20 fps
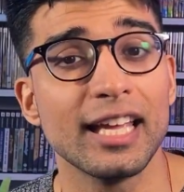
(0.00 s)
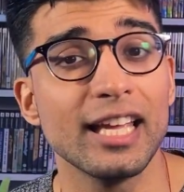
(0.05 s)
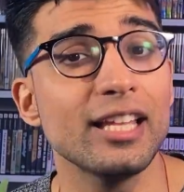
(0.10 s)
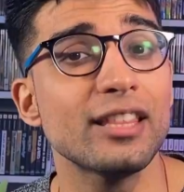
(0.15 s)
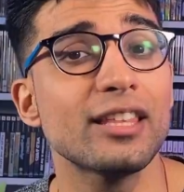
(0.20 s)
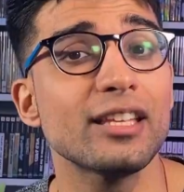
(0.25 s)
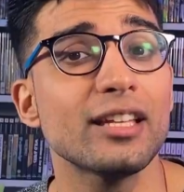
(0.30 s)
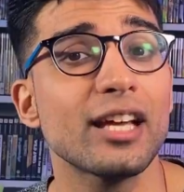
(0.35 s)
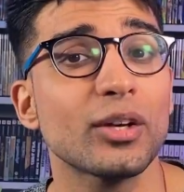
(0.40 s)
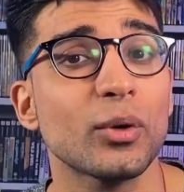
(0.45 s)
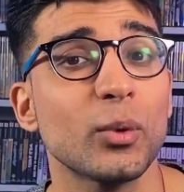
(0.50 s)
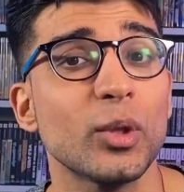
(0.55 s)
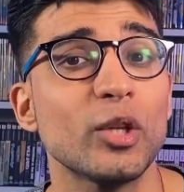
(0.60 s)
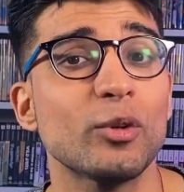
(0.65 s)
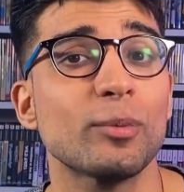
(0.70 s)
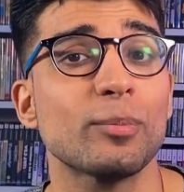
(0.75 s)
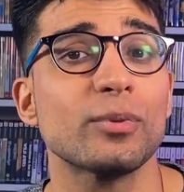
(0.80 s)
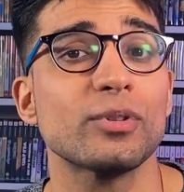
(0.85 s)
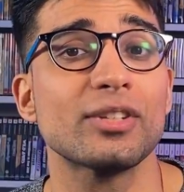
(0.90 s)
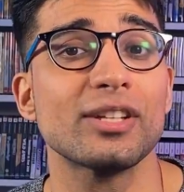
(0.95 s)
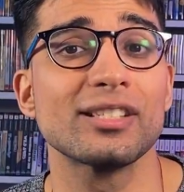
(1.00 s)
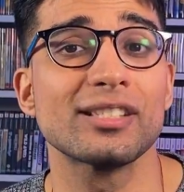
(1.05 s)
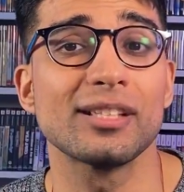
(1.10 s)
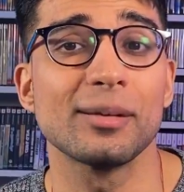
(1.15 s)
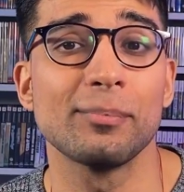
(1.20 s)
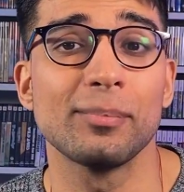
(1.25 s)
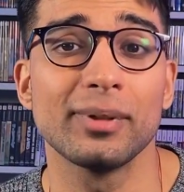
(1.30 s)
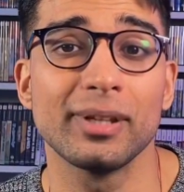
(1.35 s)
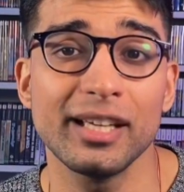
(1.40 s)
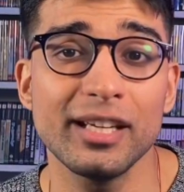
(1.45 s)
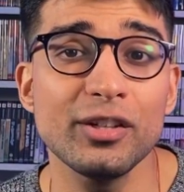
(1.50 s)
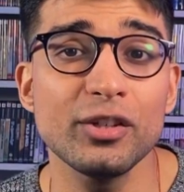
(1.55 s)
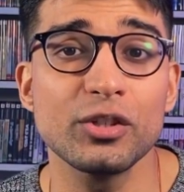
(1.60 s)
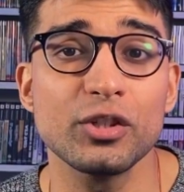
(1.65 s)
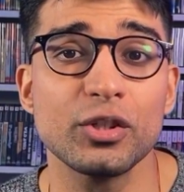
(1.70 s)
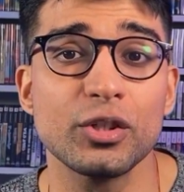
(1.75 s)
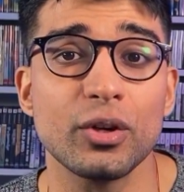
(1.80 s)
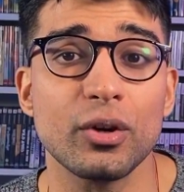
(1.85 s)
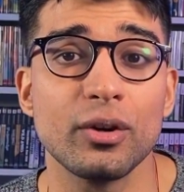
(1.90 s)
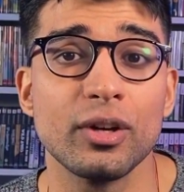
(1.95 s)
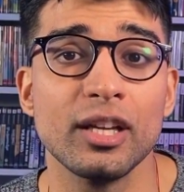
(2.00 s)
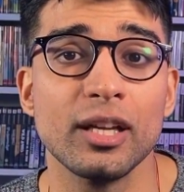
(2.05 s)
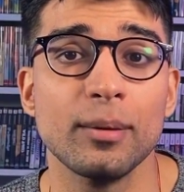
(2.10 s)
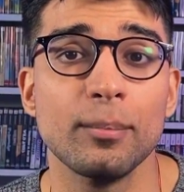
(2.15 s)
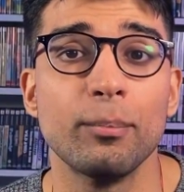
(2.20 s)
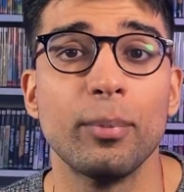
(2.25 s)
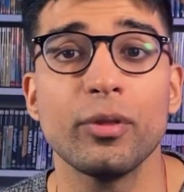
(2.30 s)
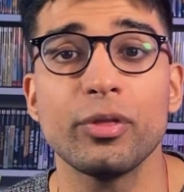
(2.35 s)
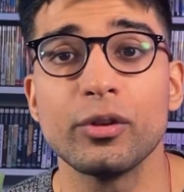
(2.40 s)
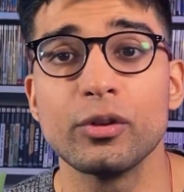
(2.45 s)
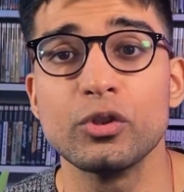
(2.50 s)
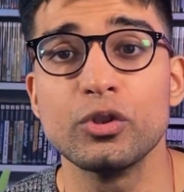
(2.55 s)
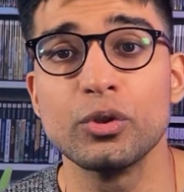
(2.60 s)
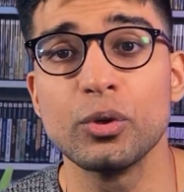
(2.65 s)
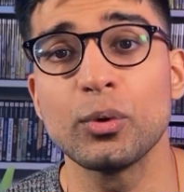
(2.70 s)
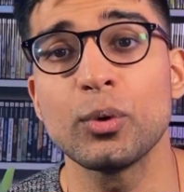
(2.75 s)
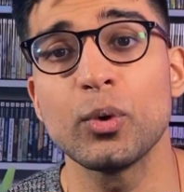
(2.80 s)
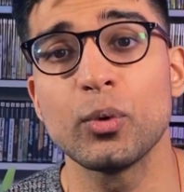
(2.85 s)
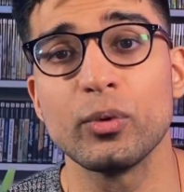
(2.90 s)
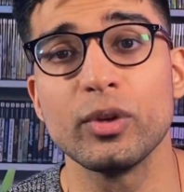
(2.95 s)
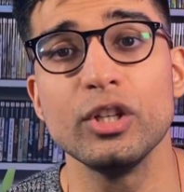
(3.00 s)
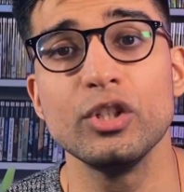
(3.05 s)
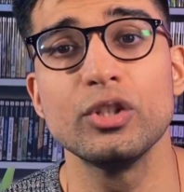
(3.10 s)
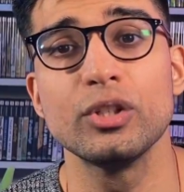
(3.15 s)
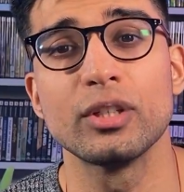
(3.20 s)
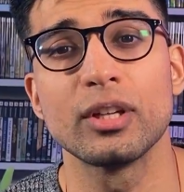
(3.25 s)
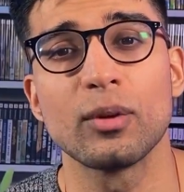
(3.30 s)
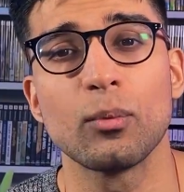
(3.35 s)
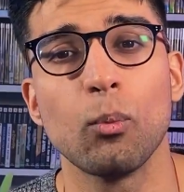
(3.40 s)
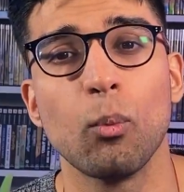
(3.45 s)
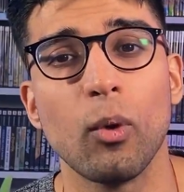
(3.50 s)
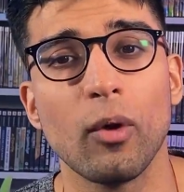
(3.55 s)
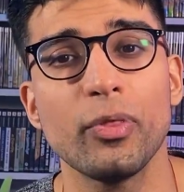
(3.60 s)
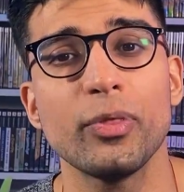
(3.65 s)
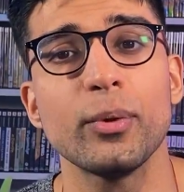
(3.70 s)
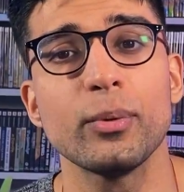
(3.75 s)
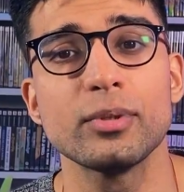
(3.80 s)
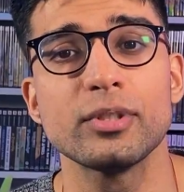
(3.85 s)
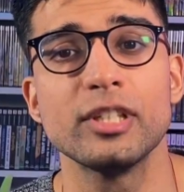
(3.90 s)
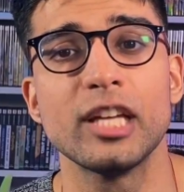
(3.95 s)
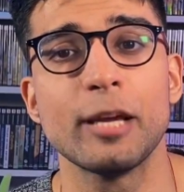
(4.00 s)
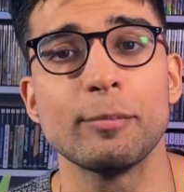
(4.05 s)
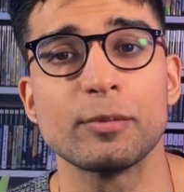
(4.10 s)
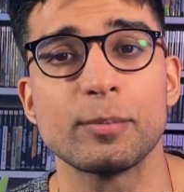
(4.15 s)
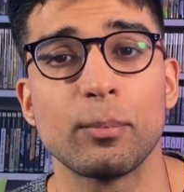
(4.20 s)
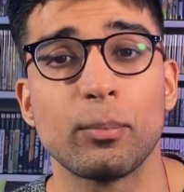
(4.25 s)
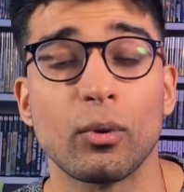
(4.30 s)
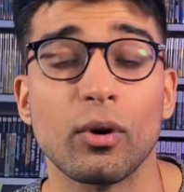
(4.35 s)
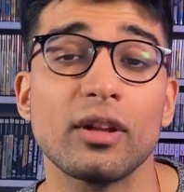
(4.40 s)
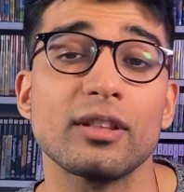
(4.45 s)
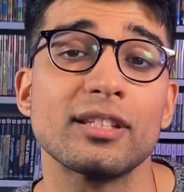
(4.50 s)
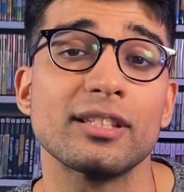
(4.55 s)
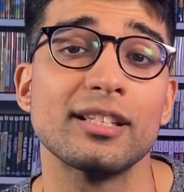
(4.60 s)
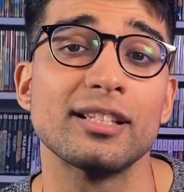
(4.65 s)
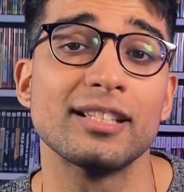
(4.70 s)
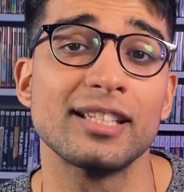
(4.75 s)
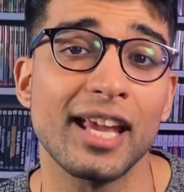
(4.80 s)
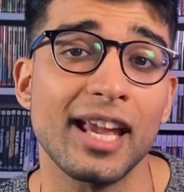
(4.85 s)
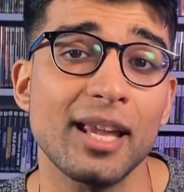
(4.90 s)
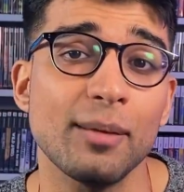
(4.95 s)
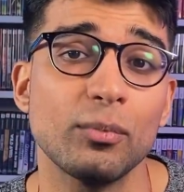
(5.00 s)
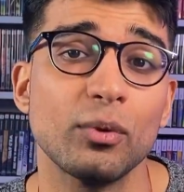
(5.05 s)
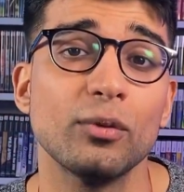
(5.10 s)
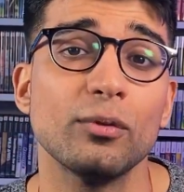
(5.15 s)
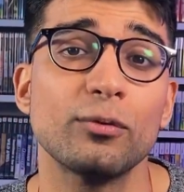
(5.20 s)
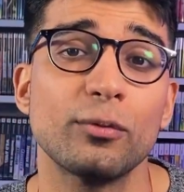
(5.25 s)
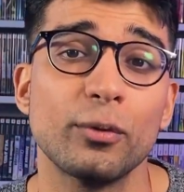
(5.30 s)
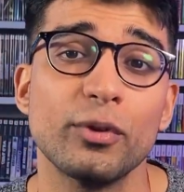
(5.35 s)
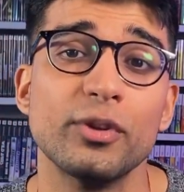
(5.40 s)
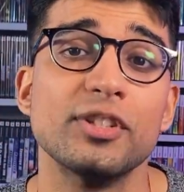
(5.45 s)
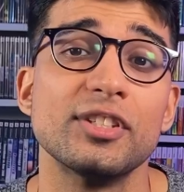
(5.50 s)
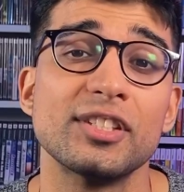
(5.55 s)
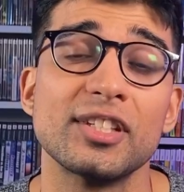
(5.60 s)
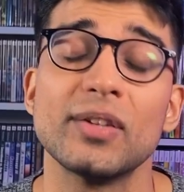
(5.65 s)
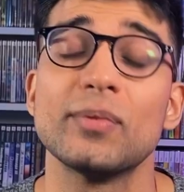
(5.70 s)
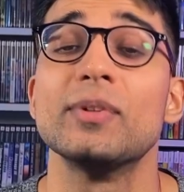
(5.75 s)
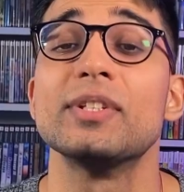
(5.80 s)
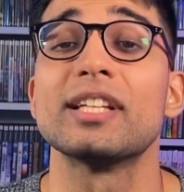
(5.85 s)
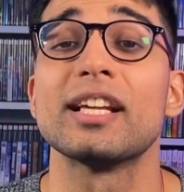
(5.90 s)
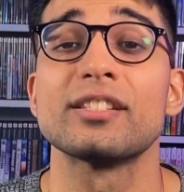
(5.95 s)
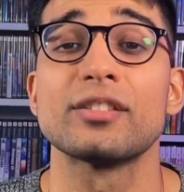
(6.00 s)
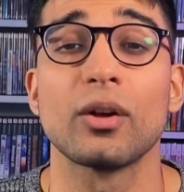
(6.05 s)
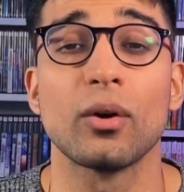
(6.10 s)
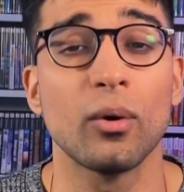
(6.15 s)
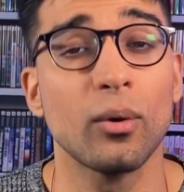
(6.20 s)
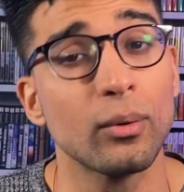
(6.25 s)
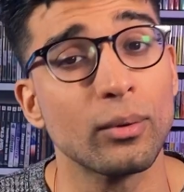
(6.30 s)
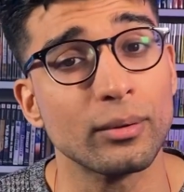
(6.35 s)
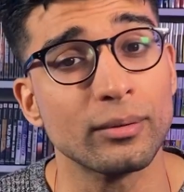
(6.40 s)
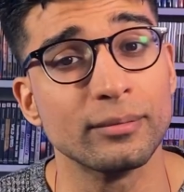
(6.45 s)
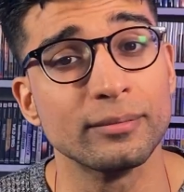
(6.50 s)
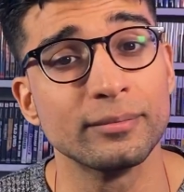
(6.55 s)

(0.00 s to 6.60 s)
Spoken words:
Ethan not only represents the player's journey, but the Johto region and what those games brought to the table for the series as a whole.